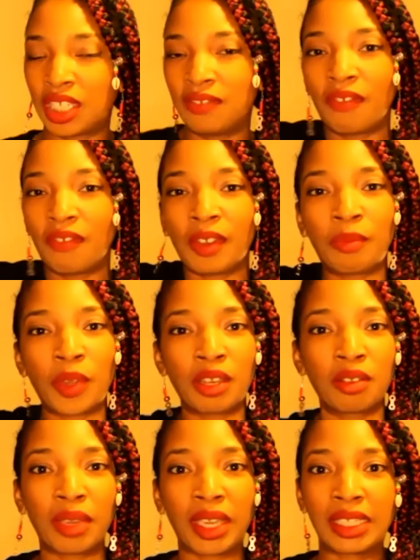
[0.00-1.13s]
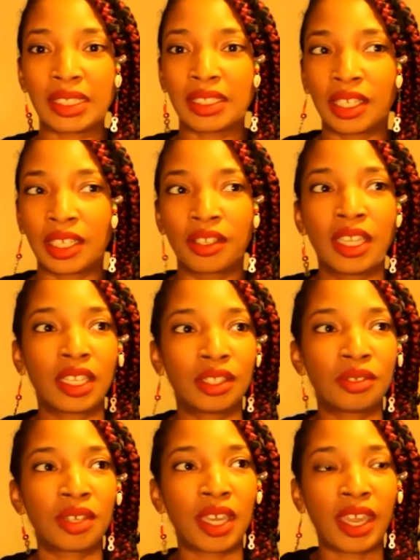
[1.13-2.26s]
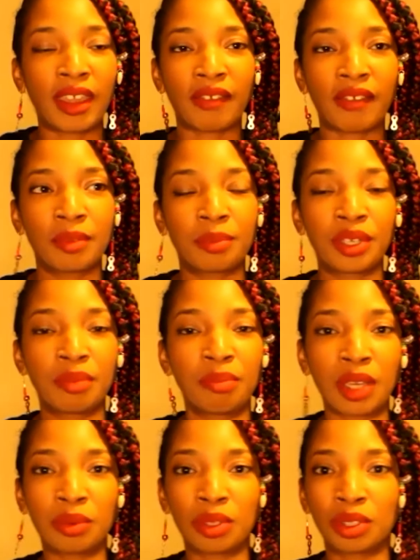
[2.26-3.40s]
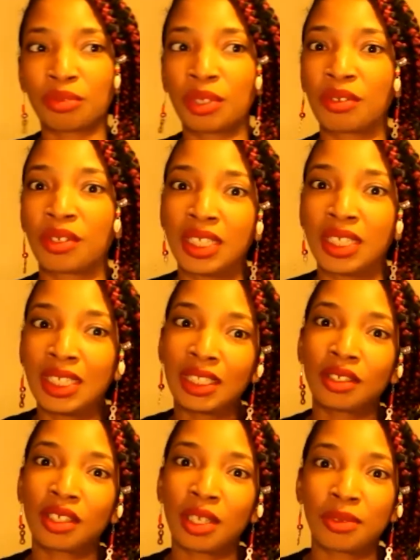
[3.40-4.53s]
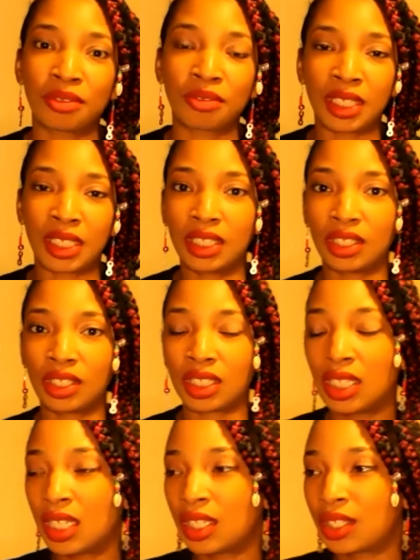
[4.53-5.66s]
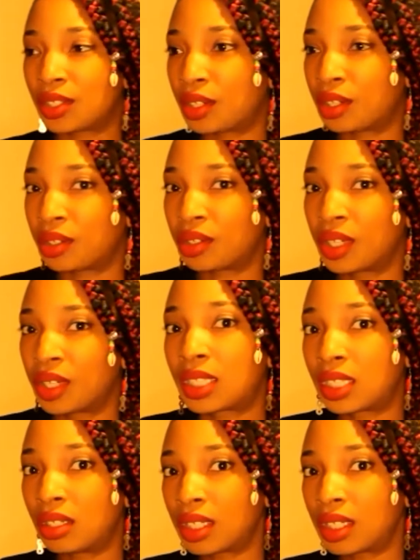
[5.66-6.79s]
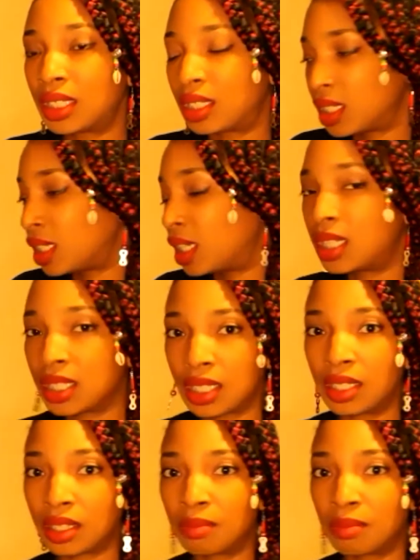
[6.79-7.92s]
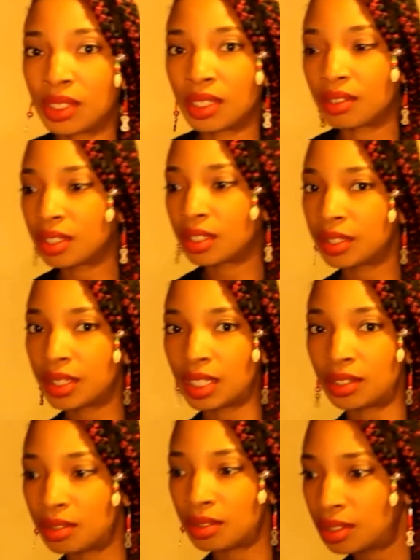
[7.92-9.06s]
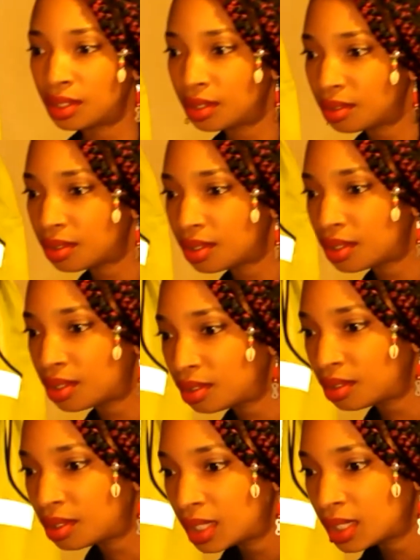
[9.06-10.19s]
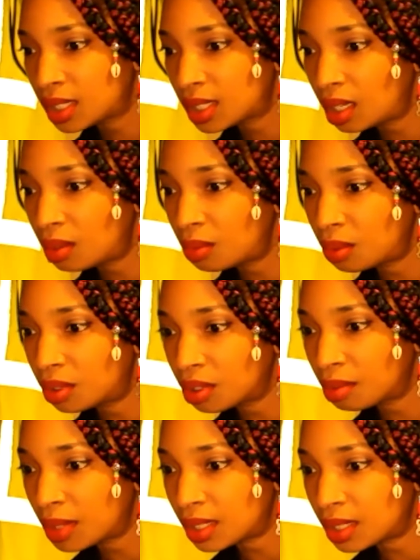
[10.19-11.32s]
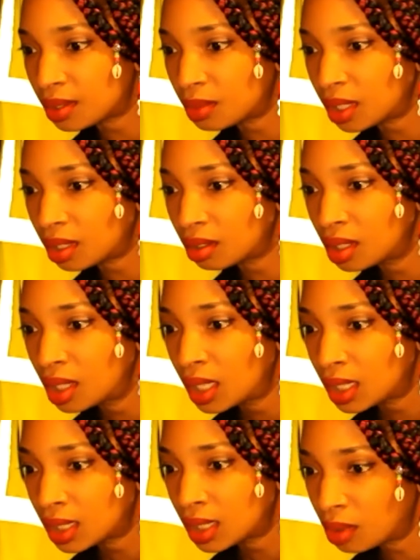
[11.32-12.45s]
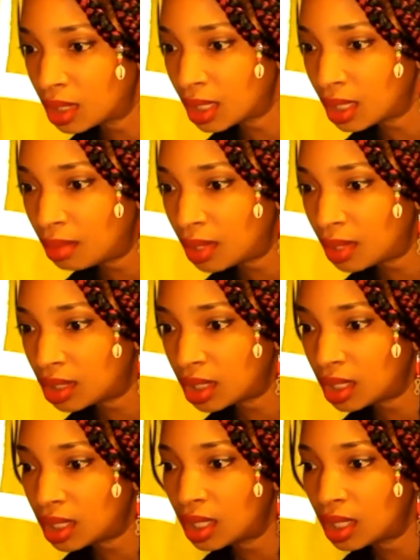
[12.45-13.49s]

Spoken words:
if I'm wearing base layer and I do have put my wool sweater on, it still comes through and itchy. So silk is it is another material that you can use to stay warm as well. Someone did mention